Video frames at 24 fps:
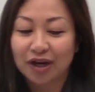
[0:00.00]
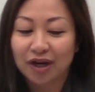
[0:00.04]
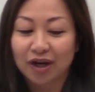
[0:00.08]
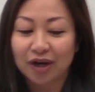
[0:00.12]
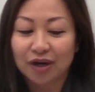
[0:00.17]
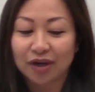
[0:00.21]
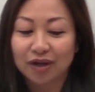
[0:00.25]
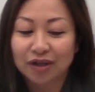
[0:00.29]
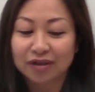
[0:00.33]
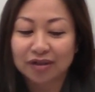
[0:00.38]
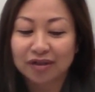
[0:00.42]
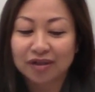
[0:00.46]

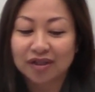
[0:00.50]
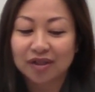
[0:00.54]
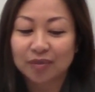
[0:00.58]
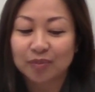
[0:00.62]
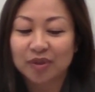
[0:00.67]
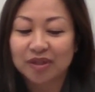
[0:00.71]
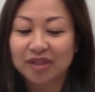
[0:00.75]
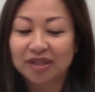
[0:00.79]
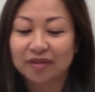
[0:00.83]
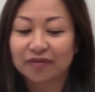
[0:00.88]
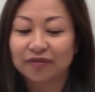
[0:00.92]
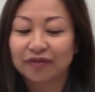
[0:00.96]
on
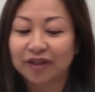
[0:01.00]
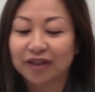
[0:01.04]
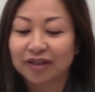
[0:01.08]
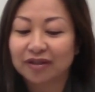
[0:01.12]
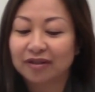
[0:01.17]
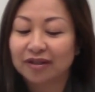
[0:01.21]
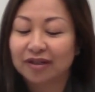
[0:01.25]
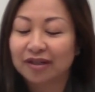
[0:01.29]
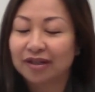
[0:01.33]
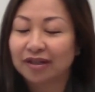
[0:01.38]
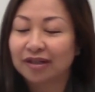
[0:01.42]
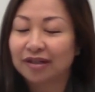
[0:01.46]

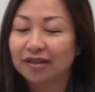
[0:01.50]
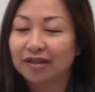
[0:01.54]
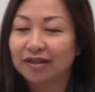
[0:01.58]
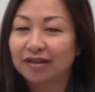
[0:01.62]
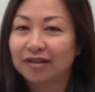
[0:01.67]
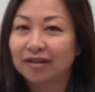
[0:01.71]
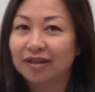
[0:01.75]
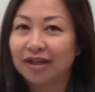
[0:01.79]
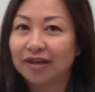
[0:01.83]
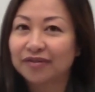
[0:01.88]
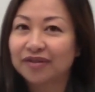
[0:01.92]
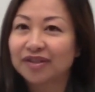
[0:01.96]
specific
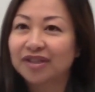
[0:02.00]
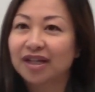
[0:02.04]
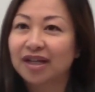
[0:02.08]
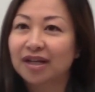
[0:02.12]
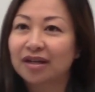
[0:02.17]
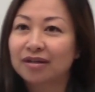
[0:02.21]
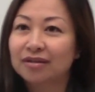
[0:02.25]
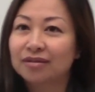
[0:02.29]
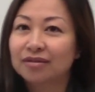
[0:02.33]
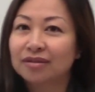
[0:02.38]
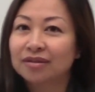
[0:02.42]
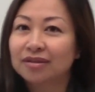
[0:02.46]

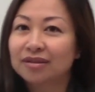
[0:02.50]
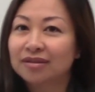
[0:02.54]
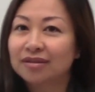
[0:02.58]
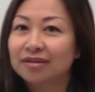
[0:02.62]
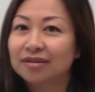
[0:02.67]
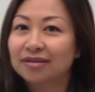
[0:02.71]
lifestyle,